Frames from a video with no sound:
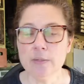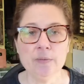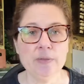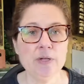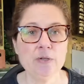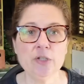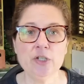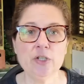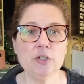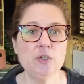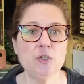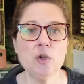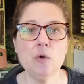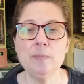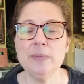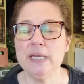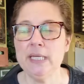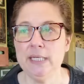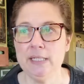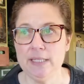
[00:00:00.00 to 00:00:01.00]
There's just so
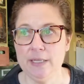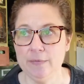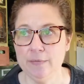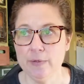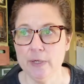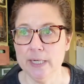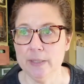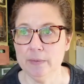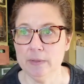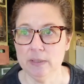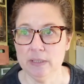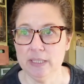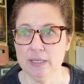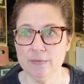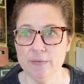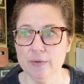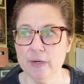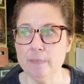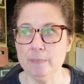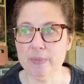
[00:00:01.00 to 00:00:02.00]
many different
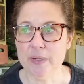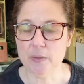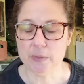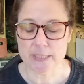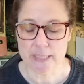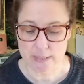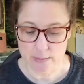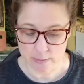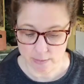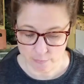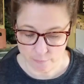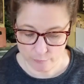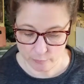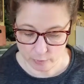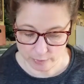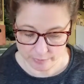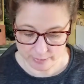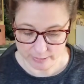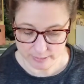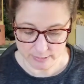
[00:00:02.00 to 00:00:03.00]
buildings
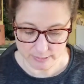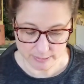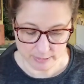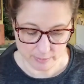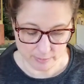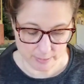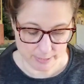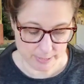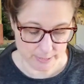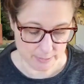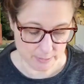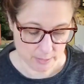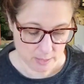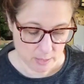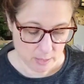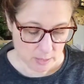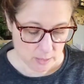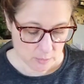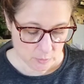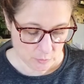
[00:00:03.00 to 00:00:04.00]
for this series.
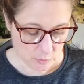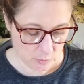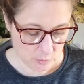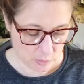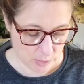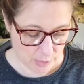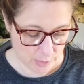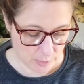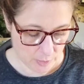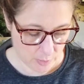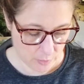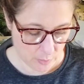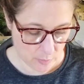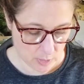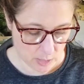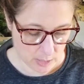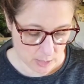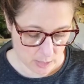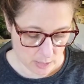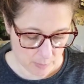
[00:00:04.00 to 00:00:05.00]
So
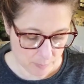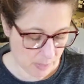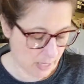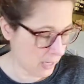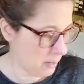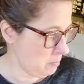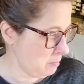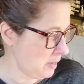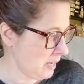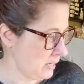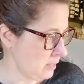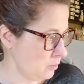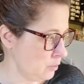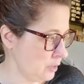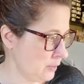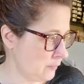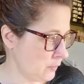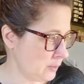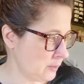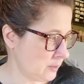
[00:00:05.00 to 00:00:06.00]
I might
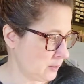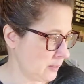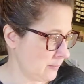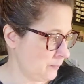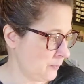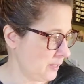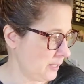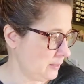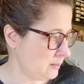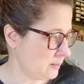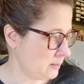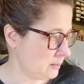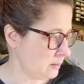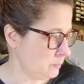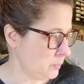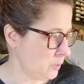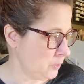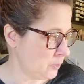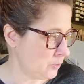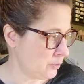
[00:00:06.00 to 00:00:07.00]
look for something
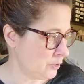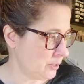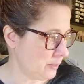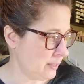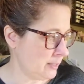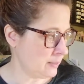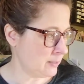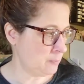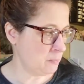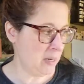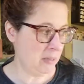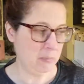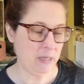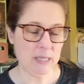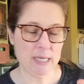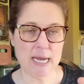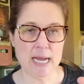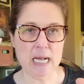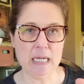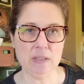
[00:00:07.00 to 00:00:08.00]
similar to this, maybe
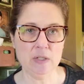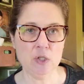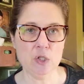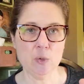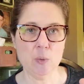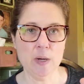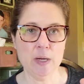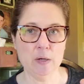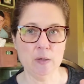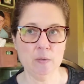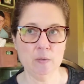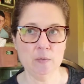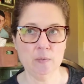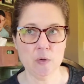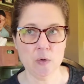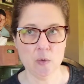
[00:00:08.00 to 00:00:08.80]
that has 12